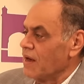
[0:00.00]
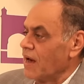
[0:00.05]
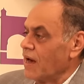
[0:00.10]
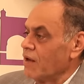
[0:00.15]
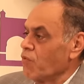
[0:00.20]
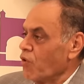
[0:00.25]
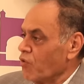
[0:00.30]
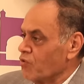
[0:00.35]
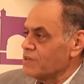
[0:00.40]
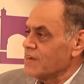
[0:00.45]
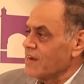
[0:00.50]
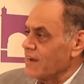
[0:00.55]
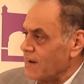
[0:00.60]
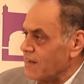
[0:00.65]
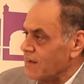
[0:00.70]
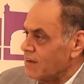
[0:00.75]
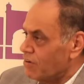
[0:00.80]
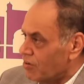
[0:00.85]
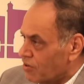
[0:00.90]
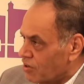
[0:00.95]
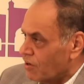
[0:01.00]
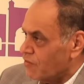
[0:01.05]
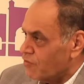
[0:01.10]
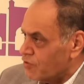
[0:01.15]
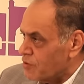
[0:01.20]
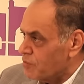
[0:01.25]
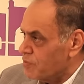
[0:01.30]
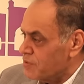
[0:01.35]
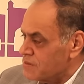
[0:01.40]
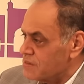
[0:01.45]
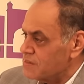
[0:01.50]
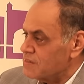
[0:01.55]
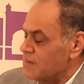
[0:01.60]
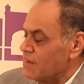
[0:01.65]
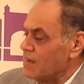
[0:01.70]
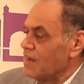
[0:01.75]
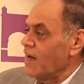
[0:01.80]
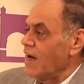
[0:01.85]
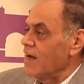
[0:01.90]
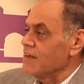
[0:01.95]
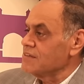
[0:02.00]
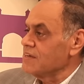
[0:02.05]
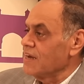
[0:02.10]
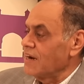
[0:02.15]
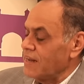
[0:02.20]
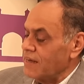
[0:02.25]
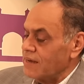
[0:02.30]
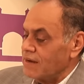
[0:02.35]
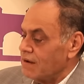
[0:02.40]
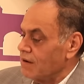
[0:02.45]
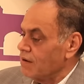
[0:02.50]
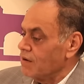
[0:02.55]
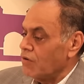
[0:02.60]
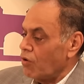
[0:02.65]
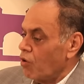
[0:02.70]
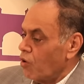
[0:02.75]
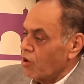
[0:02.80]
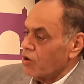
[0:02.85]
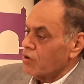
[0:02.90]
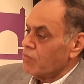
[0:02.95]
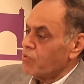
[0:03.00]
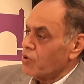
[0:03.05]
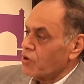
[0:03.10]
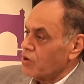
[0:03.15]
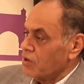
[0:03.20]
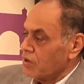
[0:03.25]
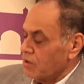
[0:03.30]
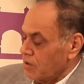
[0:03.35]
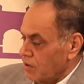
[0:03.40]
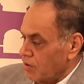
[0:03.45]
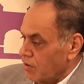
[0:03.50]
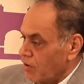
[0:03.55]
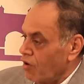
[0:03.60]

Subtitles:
And what were they getting in return for the business? I was getting an order book